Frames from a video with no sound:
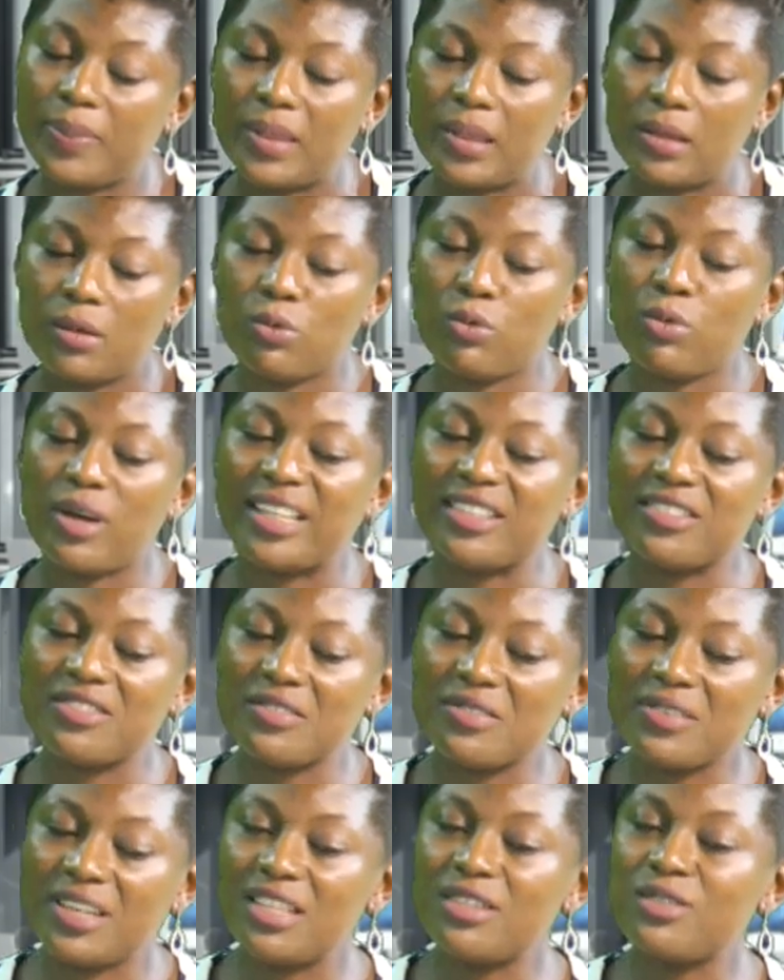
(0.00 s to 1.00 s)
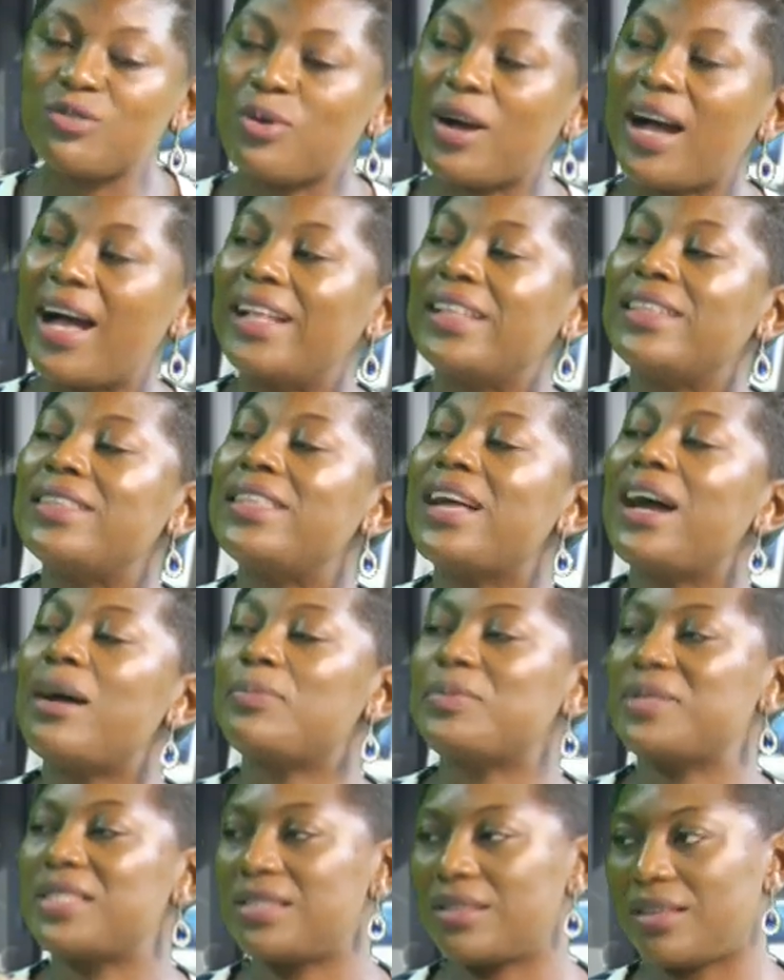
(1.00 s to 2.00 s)
were trained to
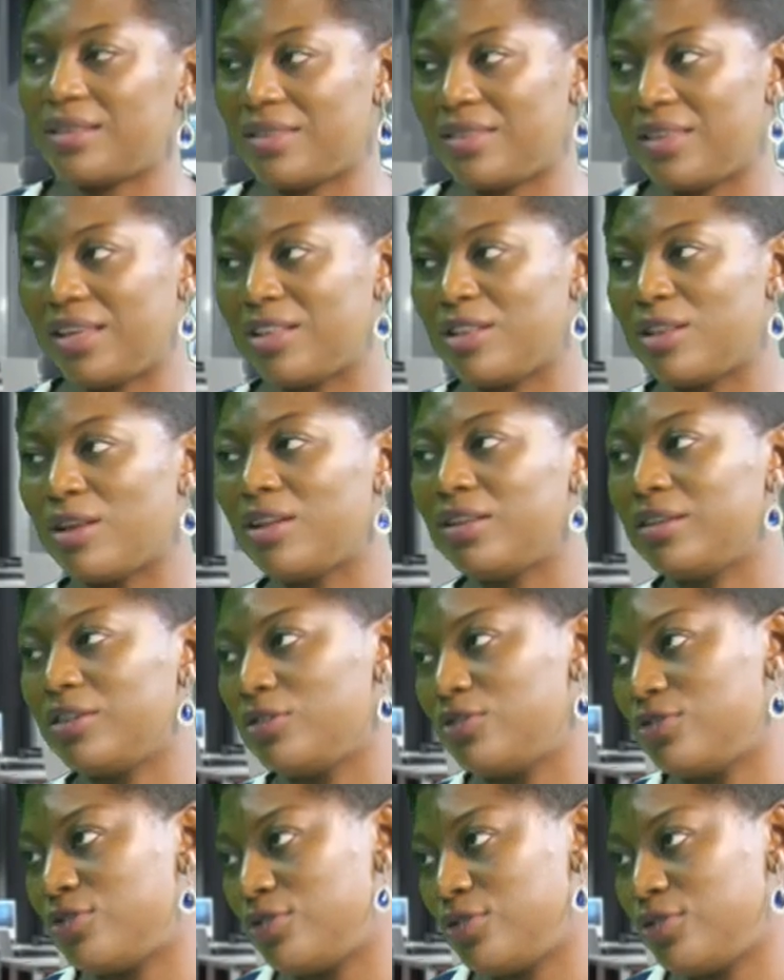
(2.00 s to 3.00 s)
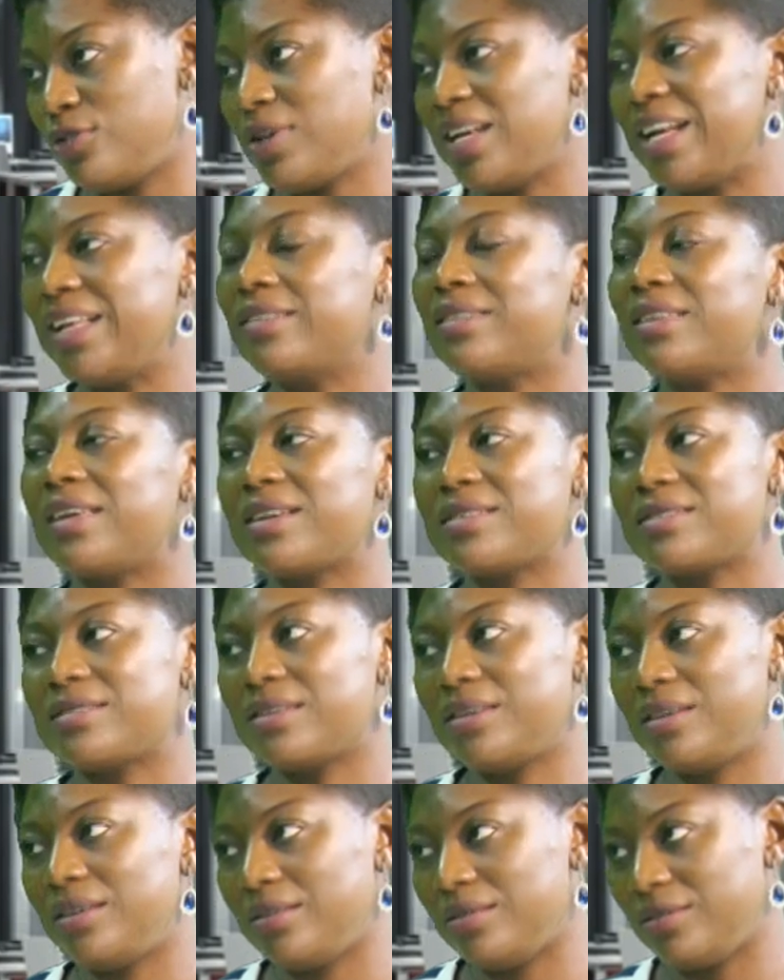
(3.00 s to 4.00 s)
adapt their knowledge and their
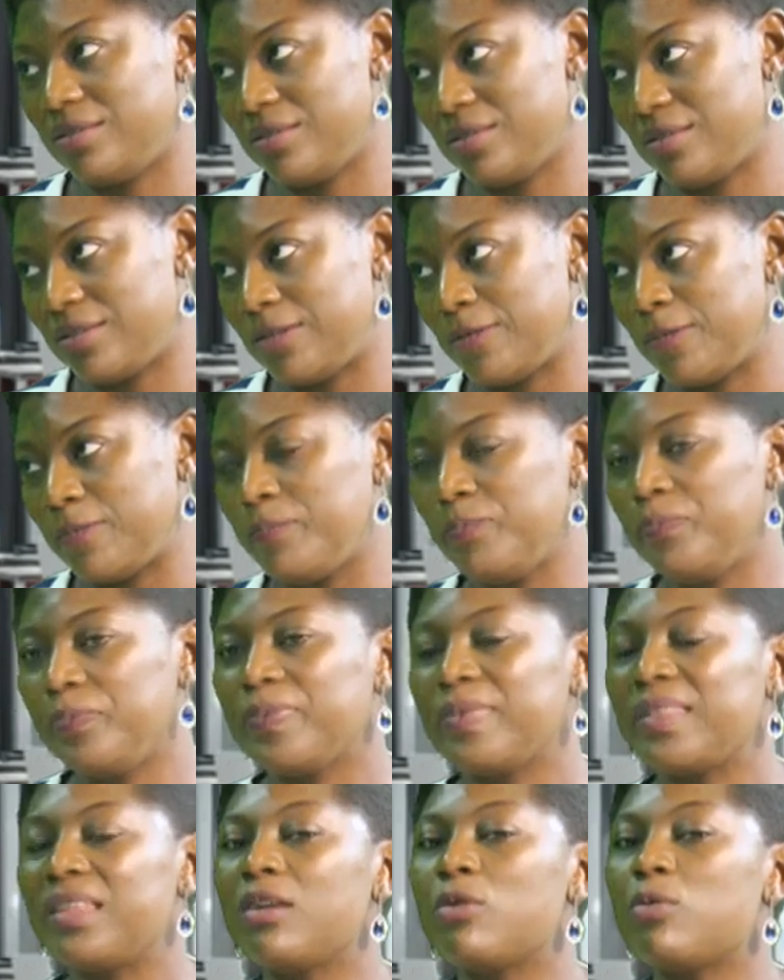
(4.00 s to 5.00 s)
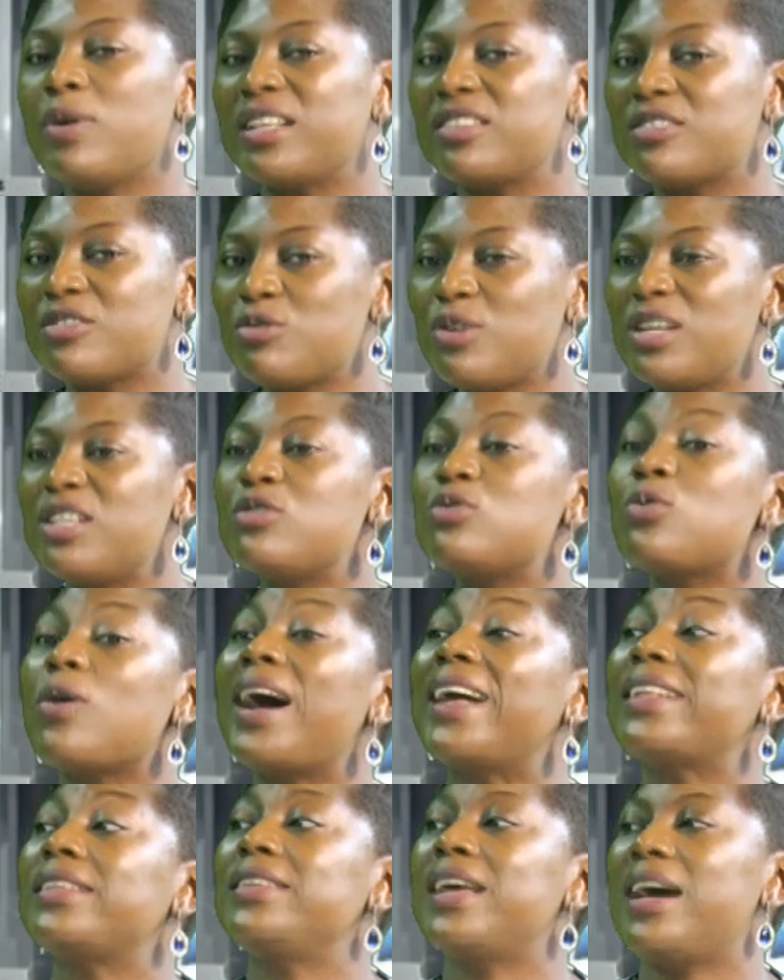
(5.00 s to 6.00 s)
skills. They were trained to
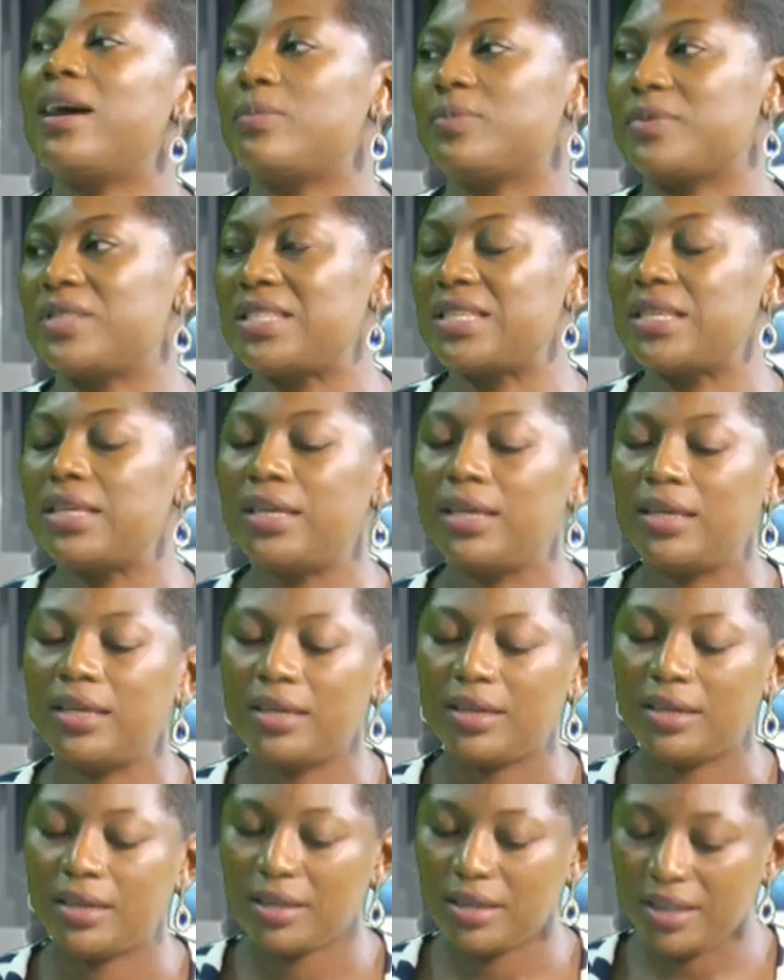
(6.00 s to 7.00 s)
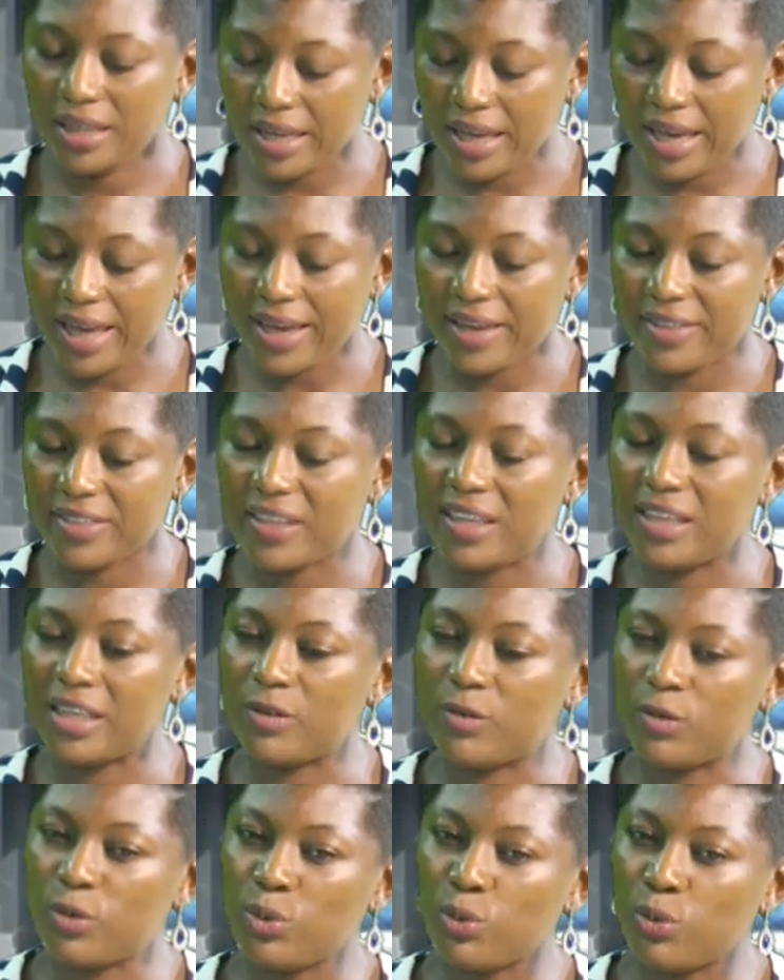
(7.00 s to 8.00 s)
adapt. Here, I think
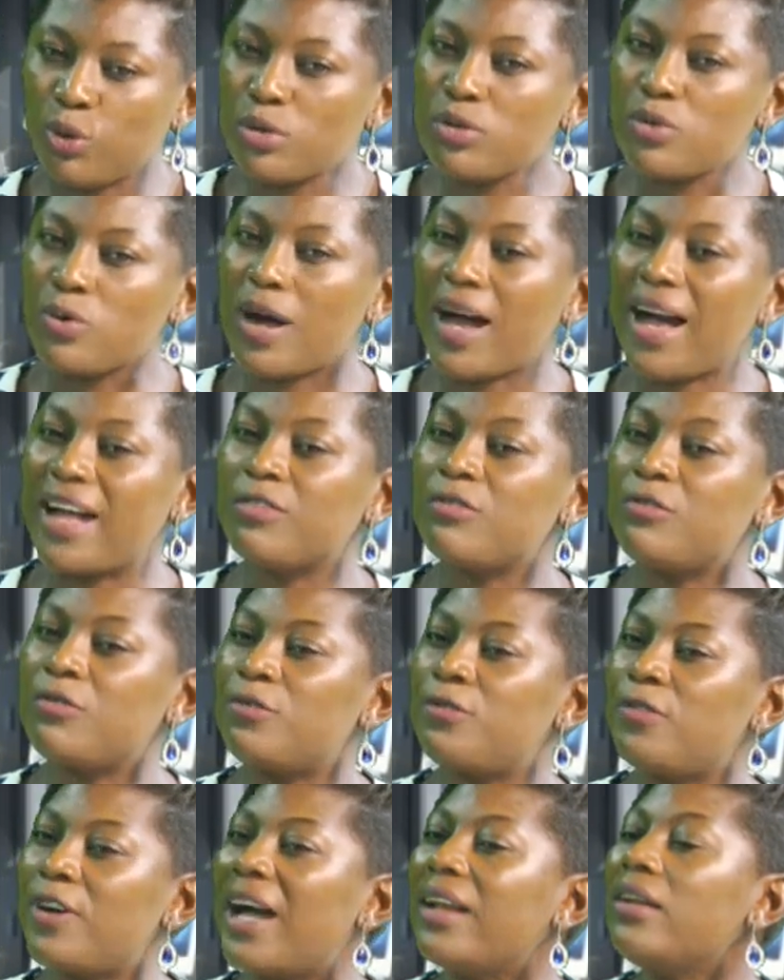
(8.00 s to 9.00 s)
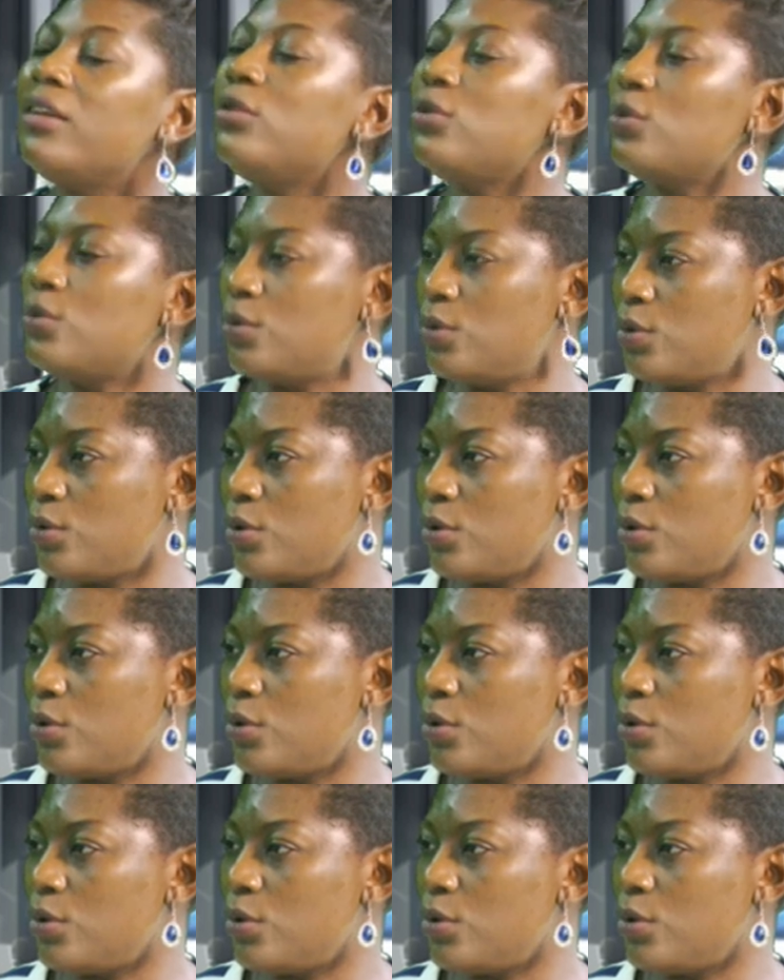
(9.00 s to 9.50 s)
if we want to add value